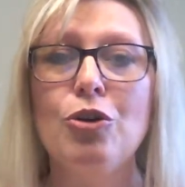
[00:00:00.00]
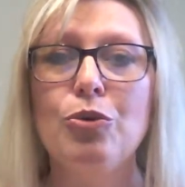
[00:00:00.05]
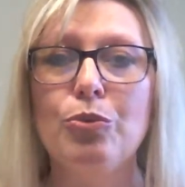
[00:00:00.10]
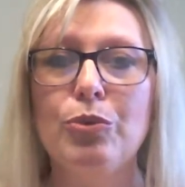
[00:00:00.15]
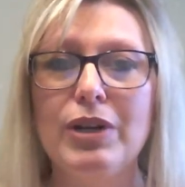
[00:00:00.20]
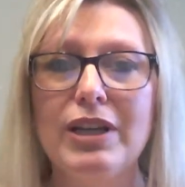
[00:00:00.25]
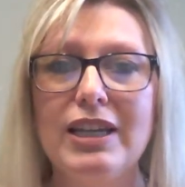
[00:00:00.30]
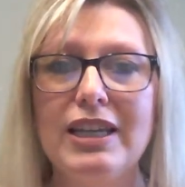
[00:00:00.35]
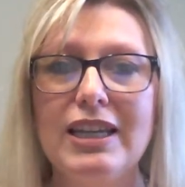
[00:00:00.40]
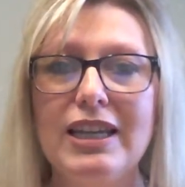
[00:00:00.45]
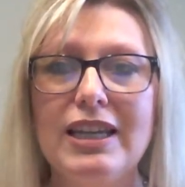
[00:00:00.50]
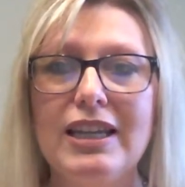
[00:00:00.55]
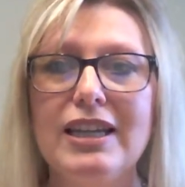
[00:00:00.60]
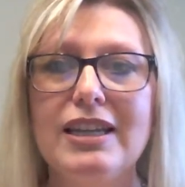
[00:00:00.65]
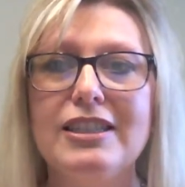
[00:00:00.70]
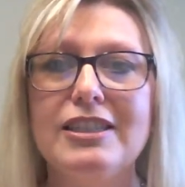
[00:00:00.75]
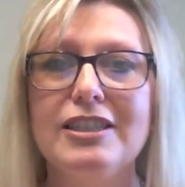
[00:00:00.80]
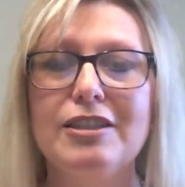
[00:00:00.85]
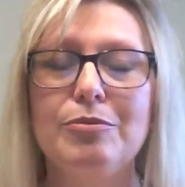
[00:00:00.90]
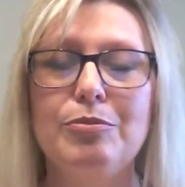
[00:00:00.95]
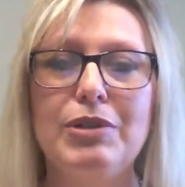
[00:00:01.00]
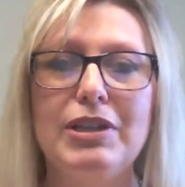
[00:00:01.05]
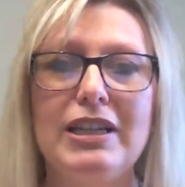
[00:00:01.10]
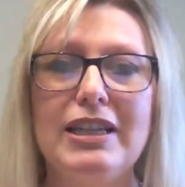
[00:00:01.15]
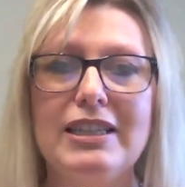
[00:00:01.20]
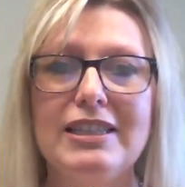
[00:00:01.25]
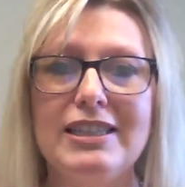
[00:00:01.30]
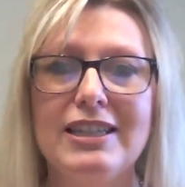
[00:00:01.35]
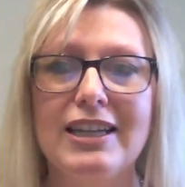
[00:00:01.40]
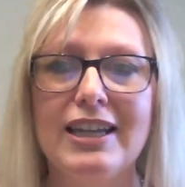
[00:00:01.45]
We need to
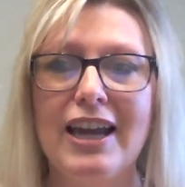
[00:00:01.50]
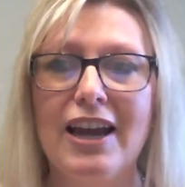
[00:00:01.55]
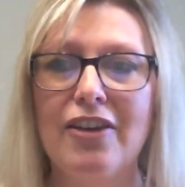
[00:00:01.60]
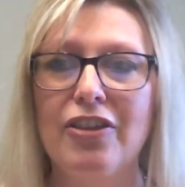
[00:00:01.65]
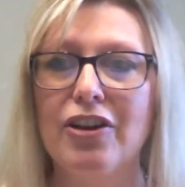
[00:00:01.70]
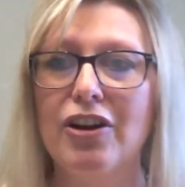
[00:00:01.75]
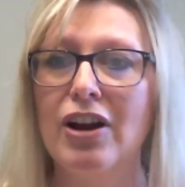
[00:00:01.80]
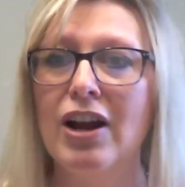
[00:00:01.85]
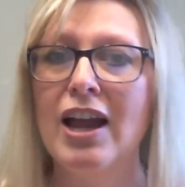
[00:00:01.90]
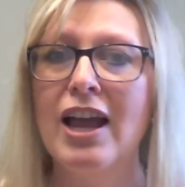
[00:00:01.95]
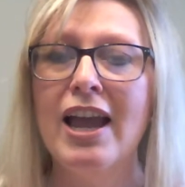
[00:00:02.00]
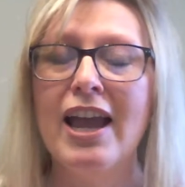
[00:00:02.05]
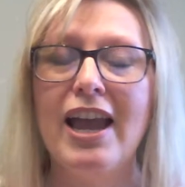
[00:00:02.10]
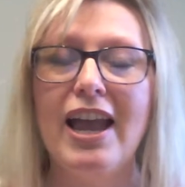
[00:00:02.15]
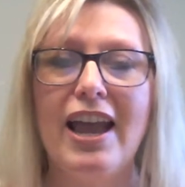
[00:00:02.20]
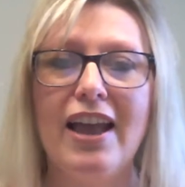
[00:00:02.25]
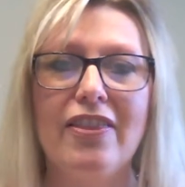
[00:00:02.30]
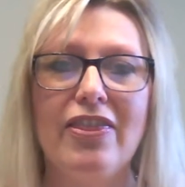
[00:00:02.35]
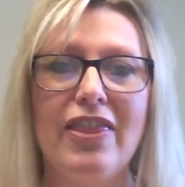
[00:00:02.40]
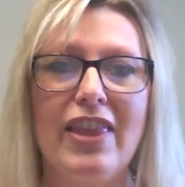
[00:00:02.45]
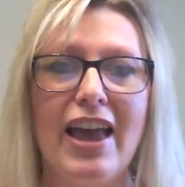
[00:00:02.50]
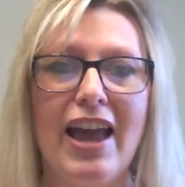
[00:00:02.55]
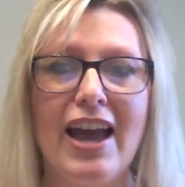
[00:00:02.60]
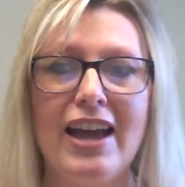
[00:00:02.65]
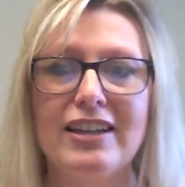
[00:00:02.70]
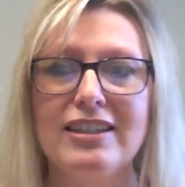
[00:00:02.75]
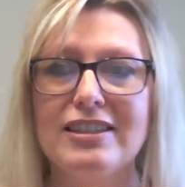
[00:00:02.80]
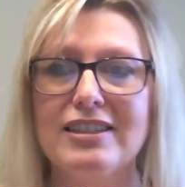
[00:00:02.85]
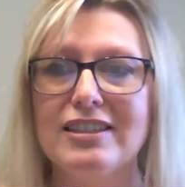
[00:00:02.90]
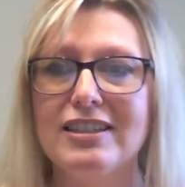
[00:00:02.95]
be together. And
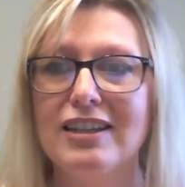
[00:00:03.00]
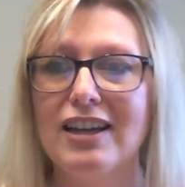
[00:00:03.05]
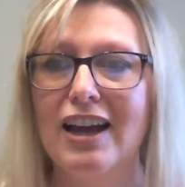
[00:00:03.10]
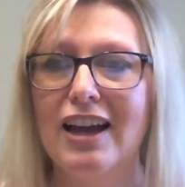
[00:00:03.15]
that